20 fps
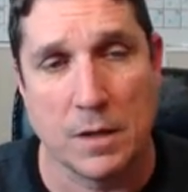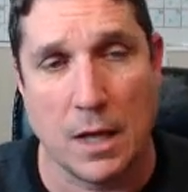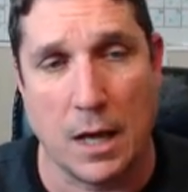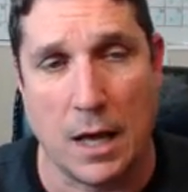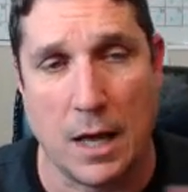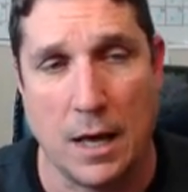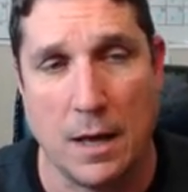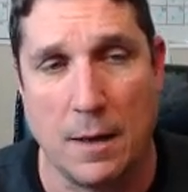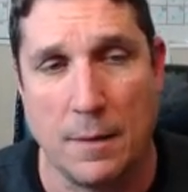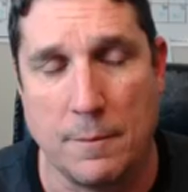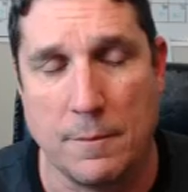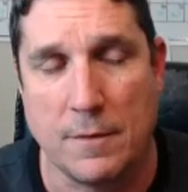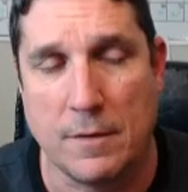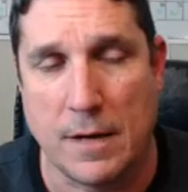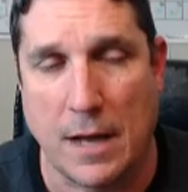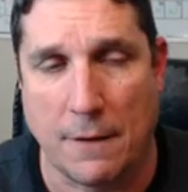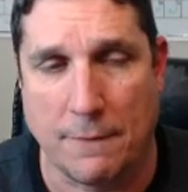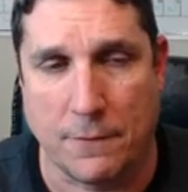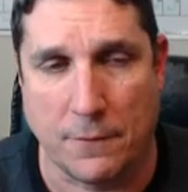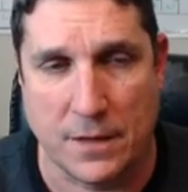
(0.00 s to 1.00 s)

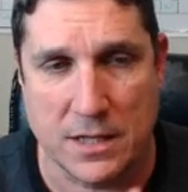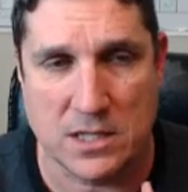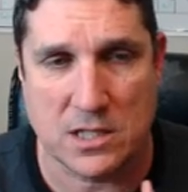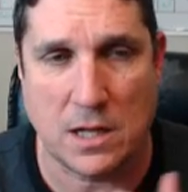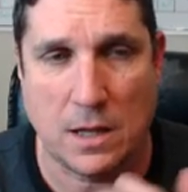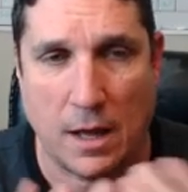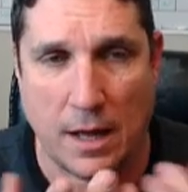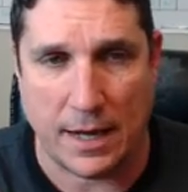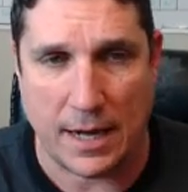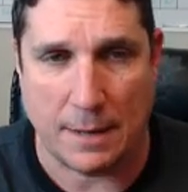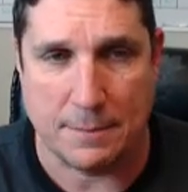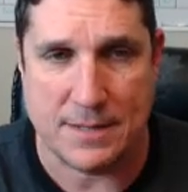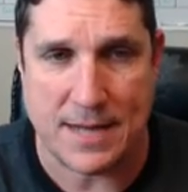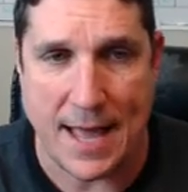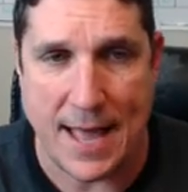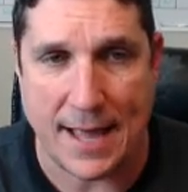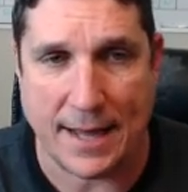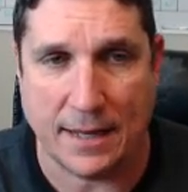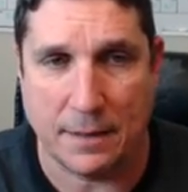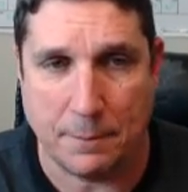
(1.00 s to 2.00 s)
Now for this client, I'm
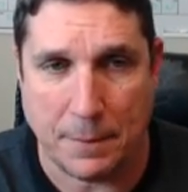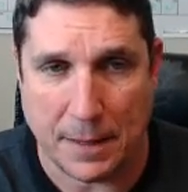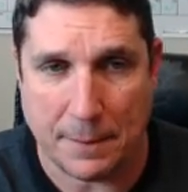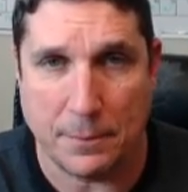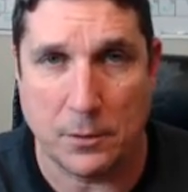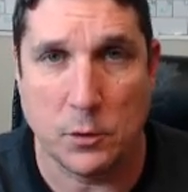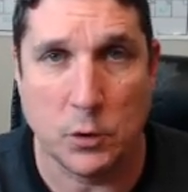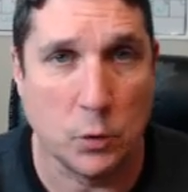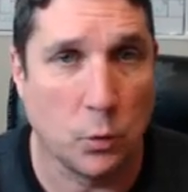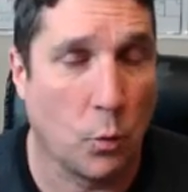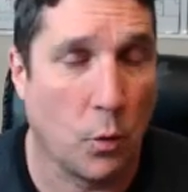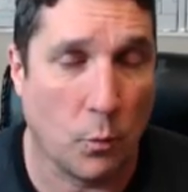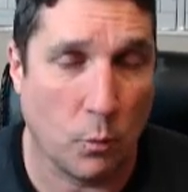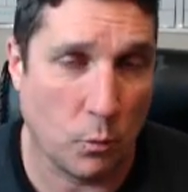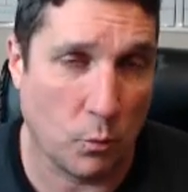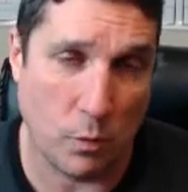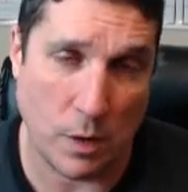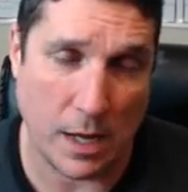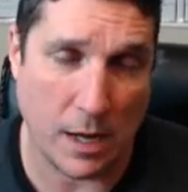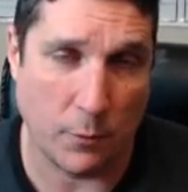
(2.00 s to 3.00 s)
tagging people who
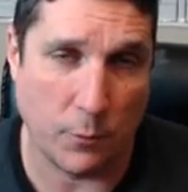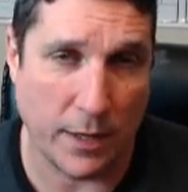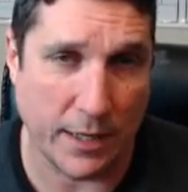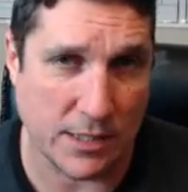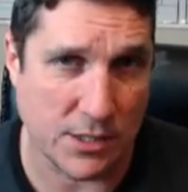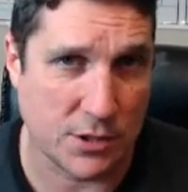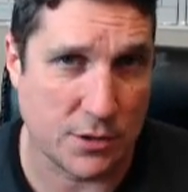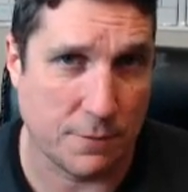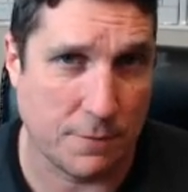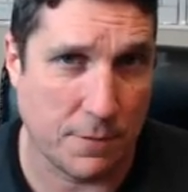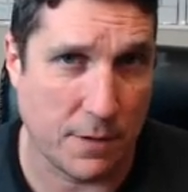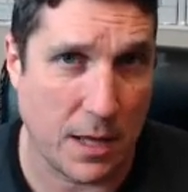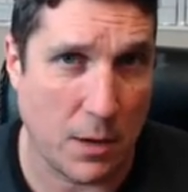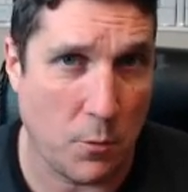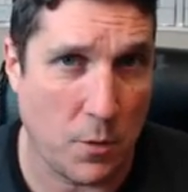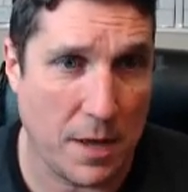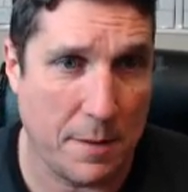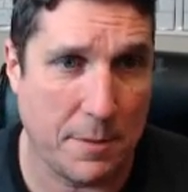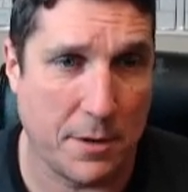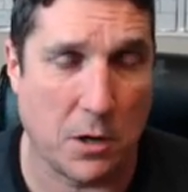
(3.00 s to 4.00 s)
register for that
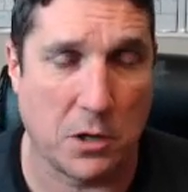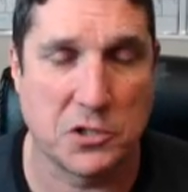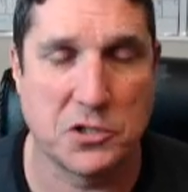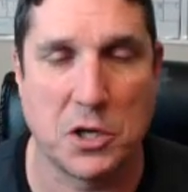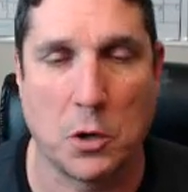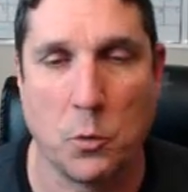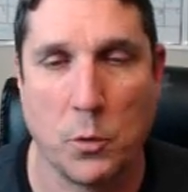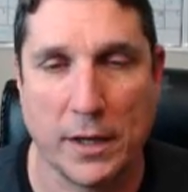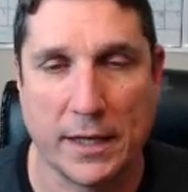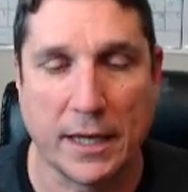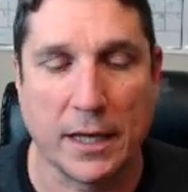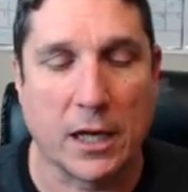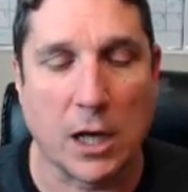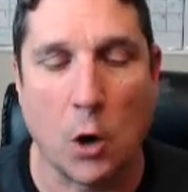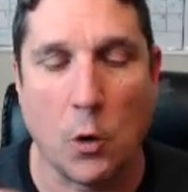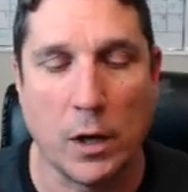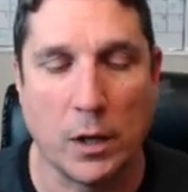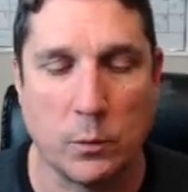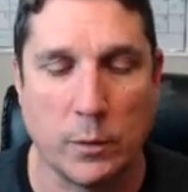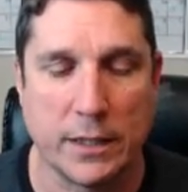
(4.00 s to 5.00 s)
webinar. So we could
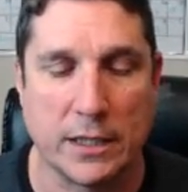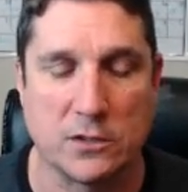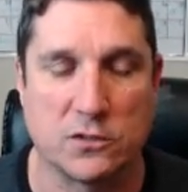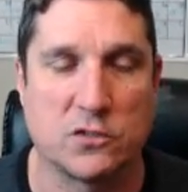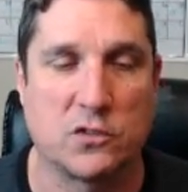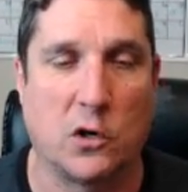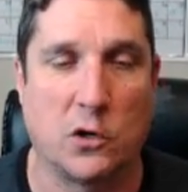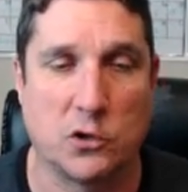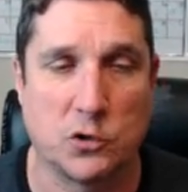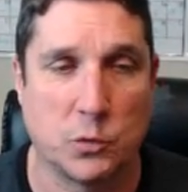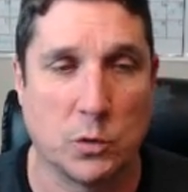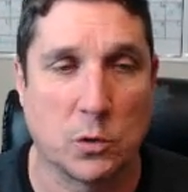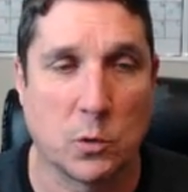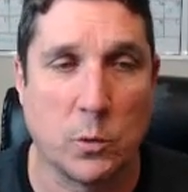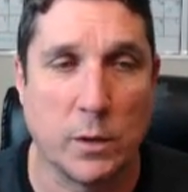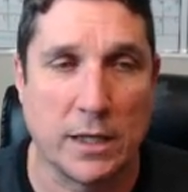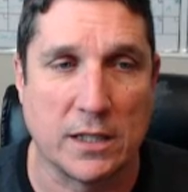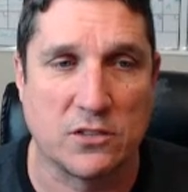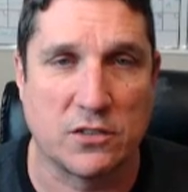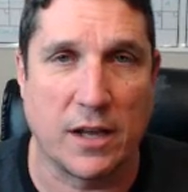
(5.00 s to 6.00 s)
go in, we could search real
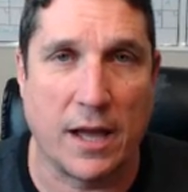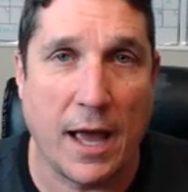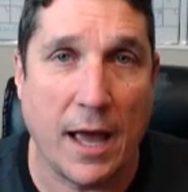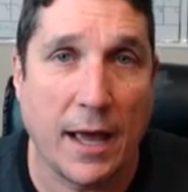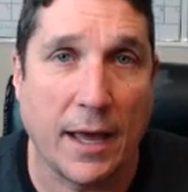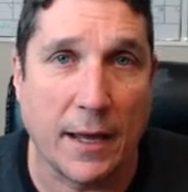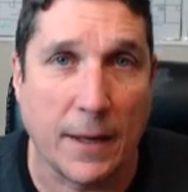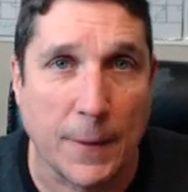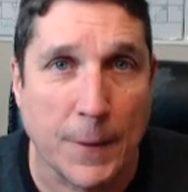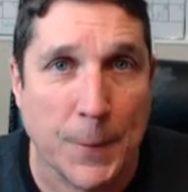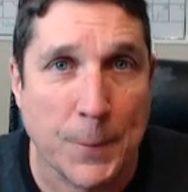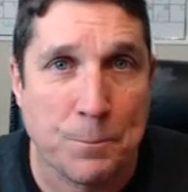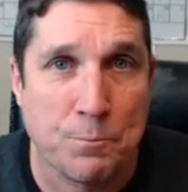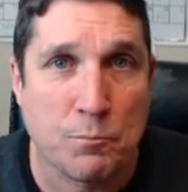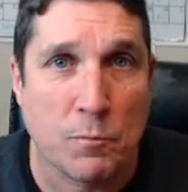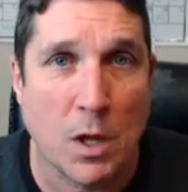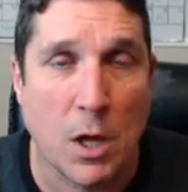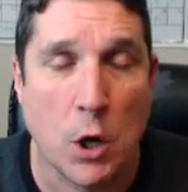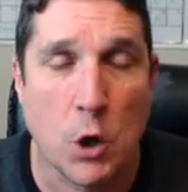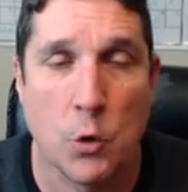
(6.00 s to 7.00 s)
quick and say, hey,
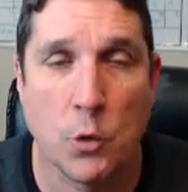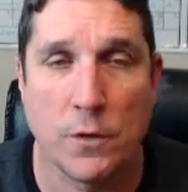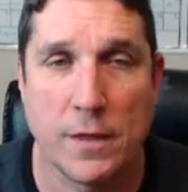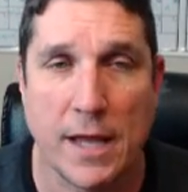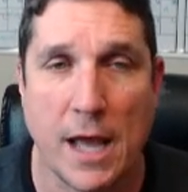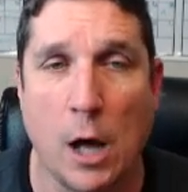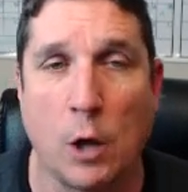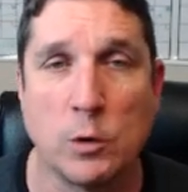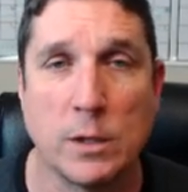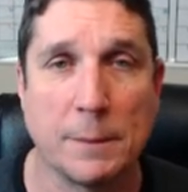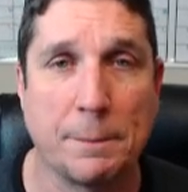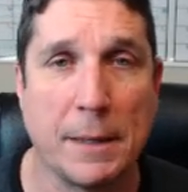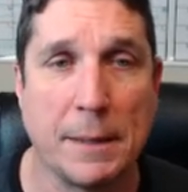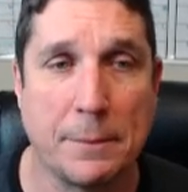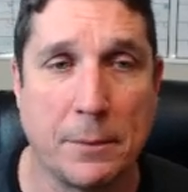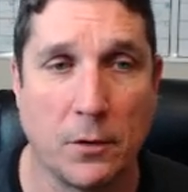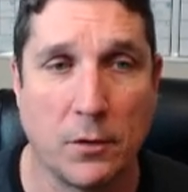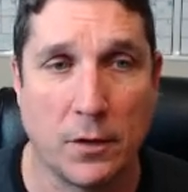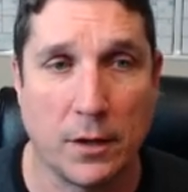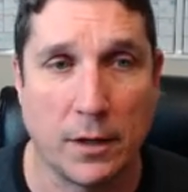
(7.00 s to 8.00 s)
who are the only
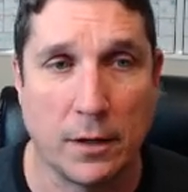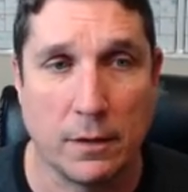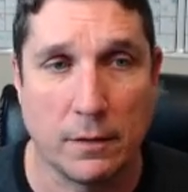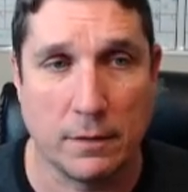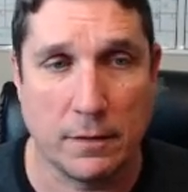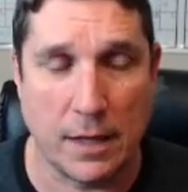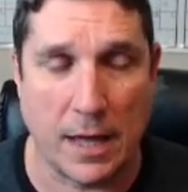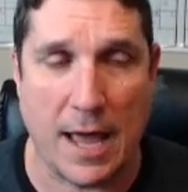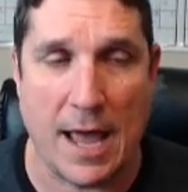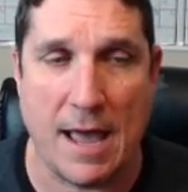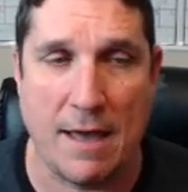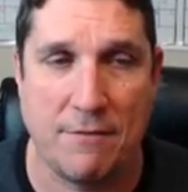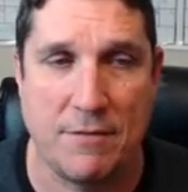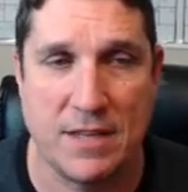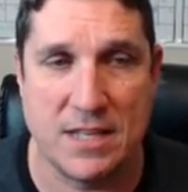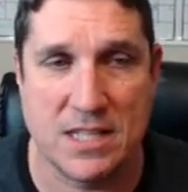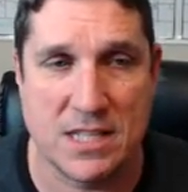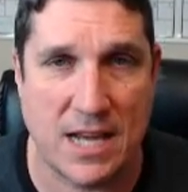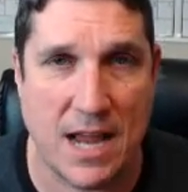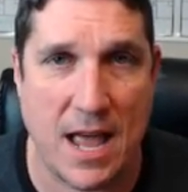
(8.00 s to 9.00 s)
people that have
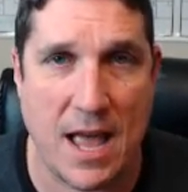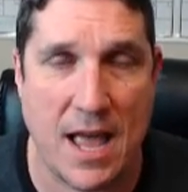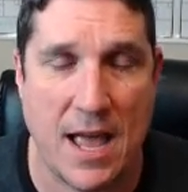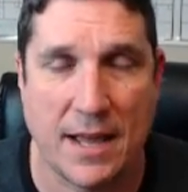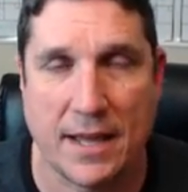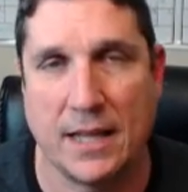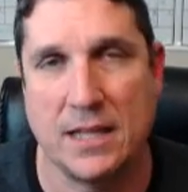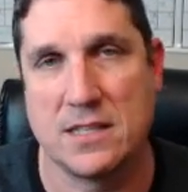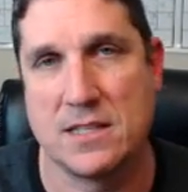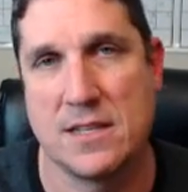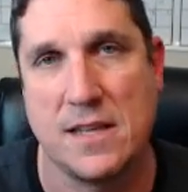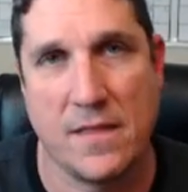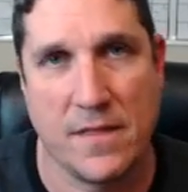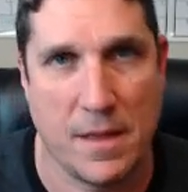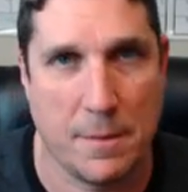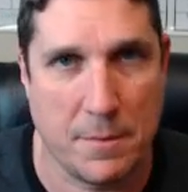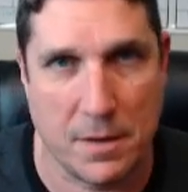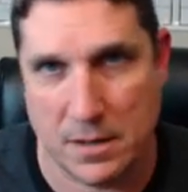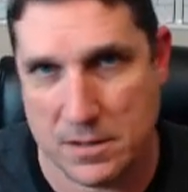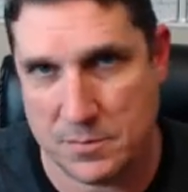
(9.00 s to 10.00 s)
this tag, and send
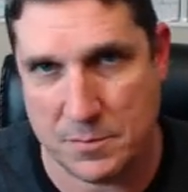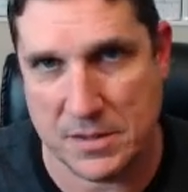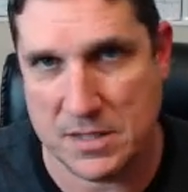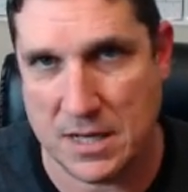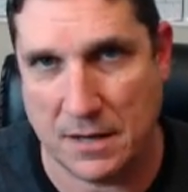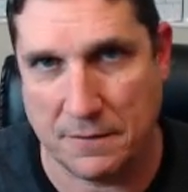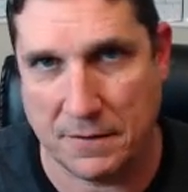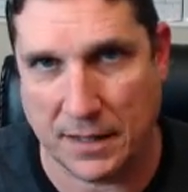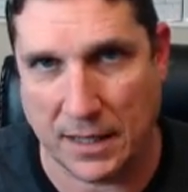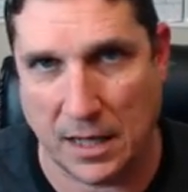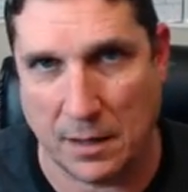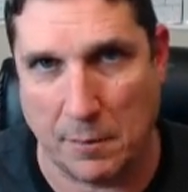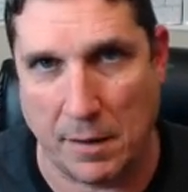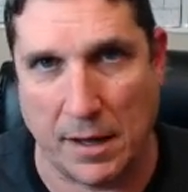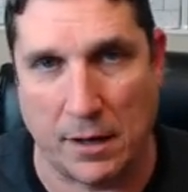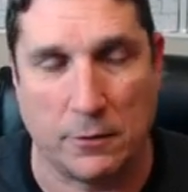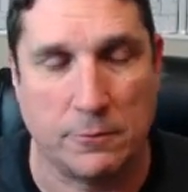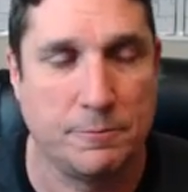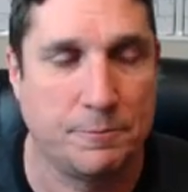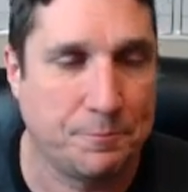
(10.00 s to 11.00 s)
them a specific
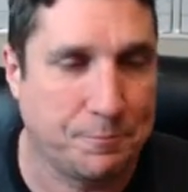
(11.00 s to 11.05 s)
email.